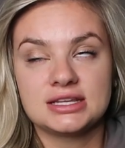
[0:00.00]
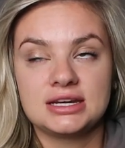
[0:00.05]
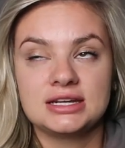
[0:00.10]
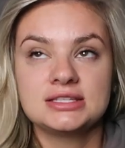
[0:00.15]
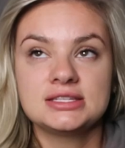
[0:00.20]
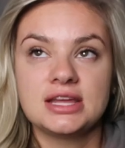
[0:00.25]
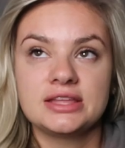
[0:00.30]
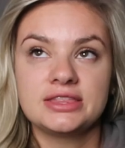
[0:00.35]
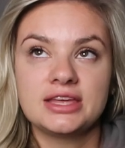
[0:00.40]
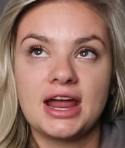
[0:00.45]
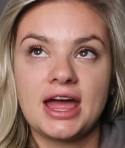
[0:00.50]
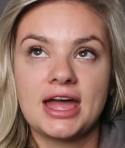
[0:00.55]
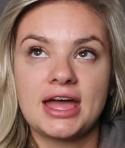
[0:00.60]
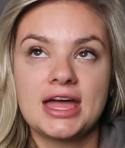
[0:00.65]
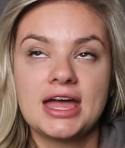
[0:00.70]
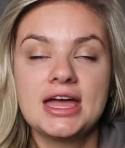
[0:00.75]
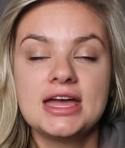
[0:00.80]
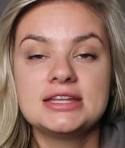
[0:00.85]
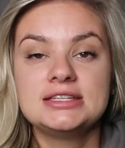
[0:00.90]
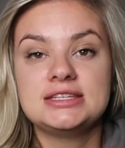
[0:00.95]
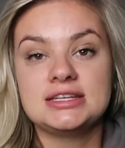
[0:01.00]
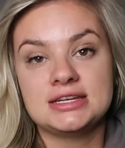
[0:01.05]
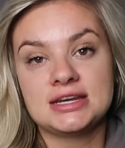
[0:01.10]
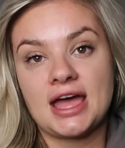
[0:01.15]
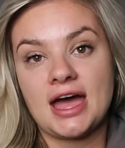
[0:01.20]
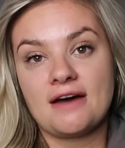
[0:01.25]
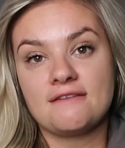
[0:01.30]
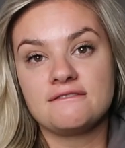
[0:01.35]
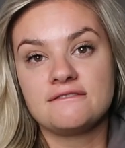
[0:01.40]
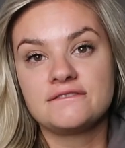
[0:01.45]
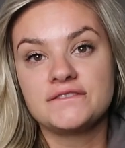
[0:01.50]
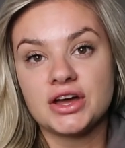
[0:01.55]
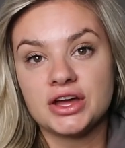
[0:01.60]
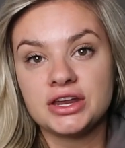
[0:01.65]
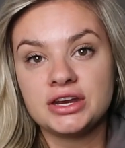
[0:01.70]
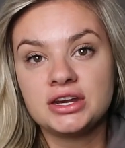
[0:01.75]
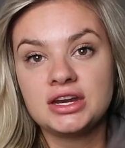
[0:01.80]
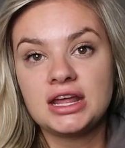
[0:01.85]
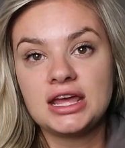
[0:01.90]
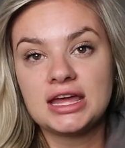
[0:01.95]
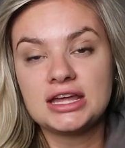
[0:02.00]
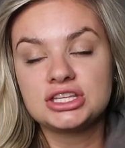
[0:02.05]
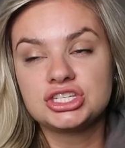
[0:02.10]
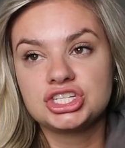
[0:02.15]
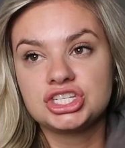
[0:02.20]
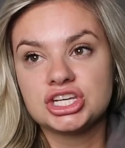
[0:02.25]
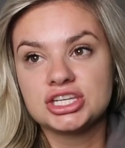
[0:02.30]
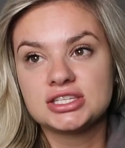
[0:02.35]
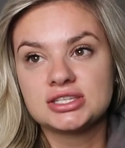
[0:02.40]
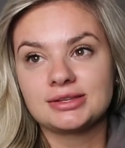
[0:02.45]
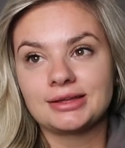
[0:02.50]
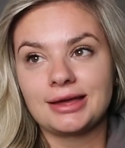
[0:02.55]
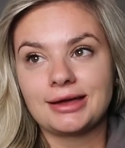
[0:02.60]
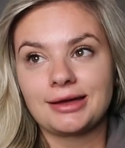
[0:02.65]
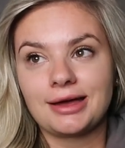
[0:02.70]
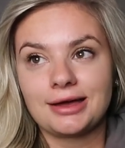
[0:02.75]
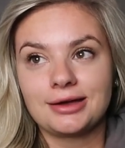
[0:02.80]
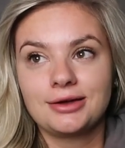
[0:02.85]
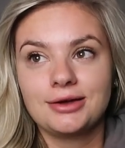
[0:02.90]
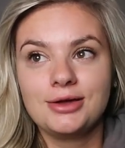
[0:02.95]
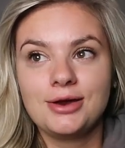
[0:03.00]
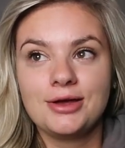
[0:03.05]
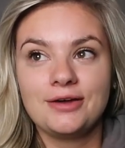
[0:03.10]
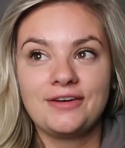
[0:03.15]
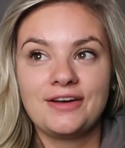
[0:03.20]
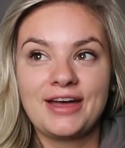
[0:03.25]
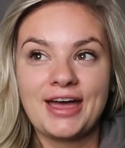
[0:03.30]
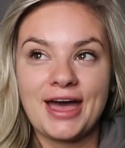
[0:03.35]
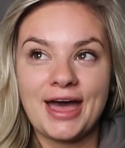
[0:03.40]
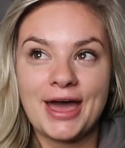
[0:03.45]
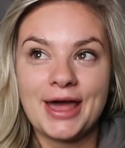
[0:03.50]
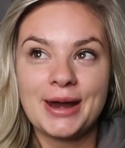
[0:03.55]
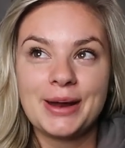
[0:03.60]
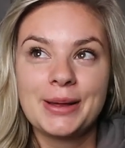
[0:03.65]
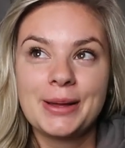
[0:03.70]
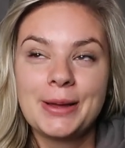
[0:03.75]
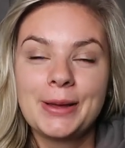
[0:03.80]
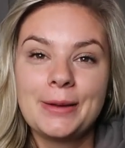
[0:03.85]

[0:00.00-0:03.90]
And it's not that I didn't have fun, it's just like I could have had